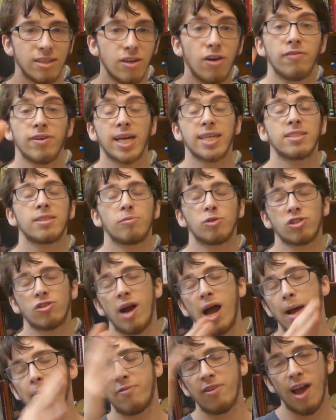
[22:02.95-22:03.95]
Don't forget to
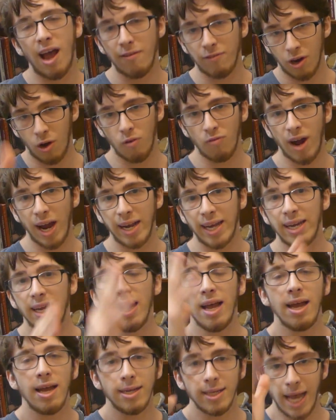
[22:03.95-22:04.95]
subscribe if you haven't already.
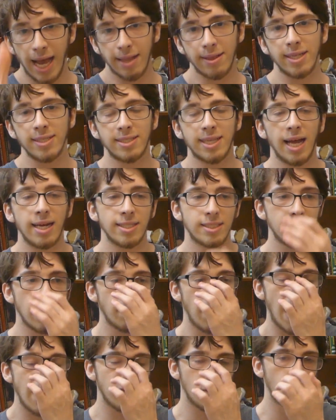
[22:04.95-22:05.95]
To Anthony's Tennis Hub,
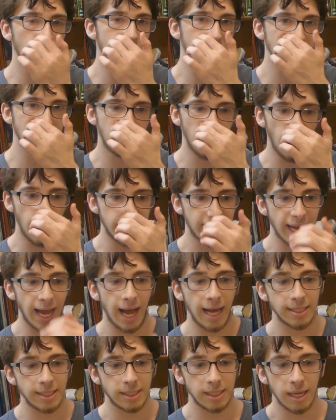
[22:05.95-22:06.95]
have a weekly
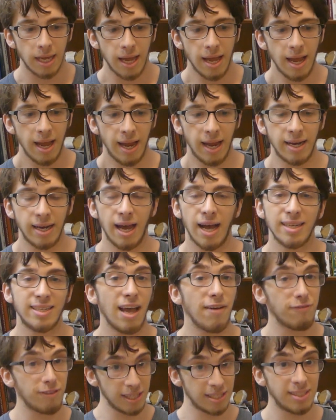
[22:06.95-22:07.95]
podcast. And
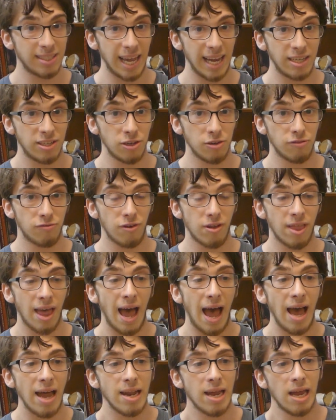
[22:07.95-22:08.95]
definitely stay tuned for
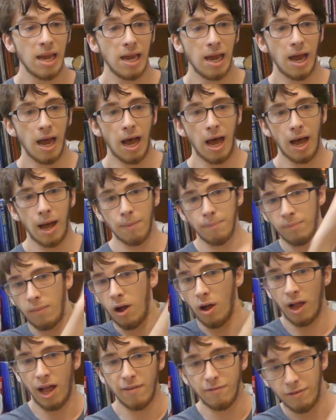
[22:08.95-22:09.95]
that.
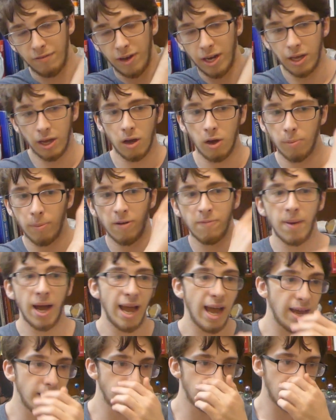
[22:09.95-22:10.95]
I'll have a video above my
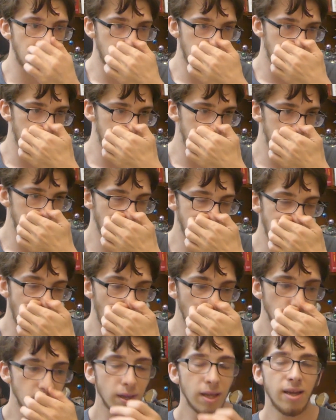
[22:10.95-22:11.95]
head that you can check
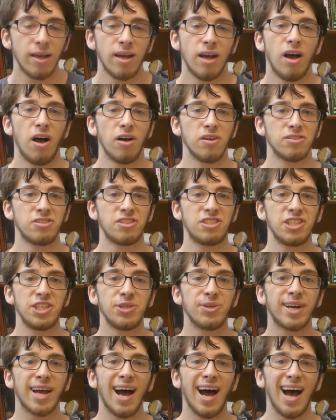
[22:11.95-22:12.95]
out. I'll see
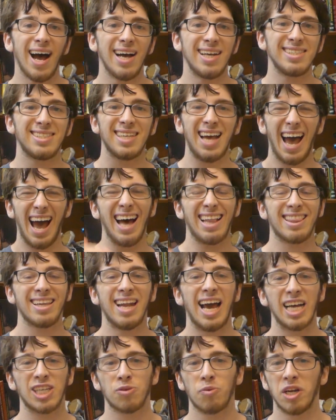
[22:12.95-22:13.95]
you guys at the
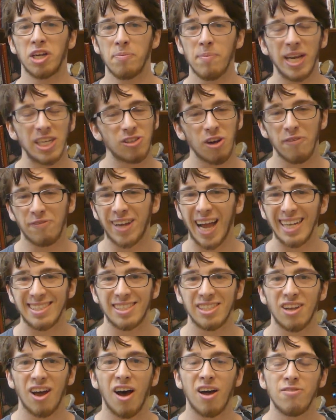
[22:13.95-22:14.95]
next one. Dimitrov gets
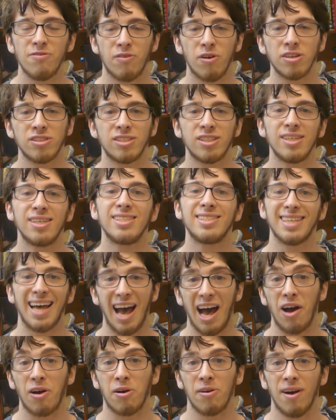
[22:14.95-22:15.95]
it done versus
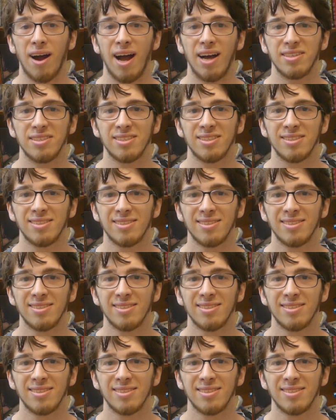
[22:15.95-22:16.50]
Alcaraz.